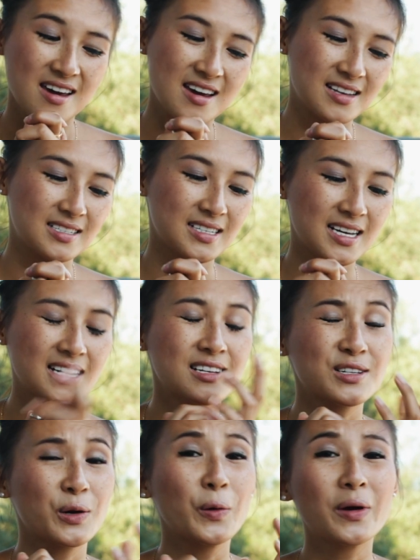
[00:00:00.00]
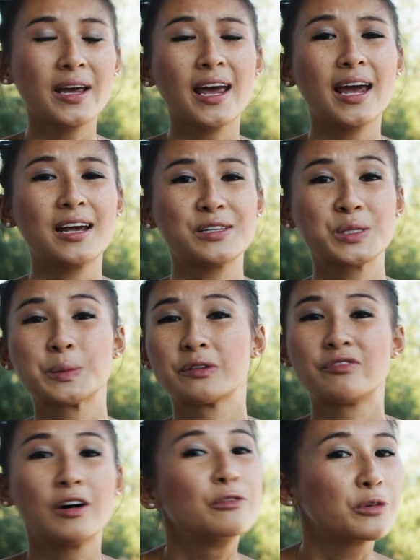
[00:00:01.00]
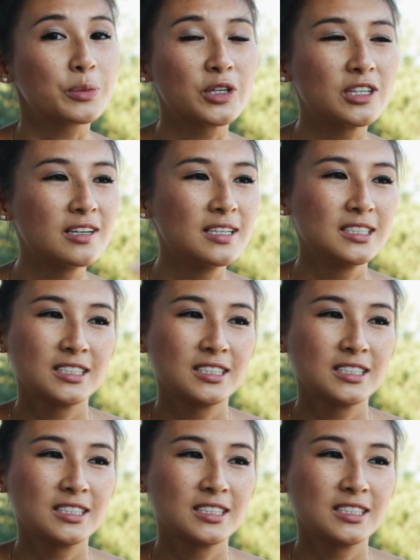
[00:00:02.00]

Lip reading: is it is okay to be vulnerable.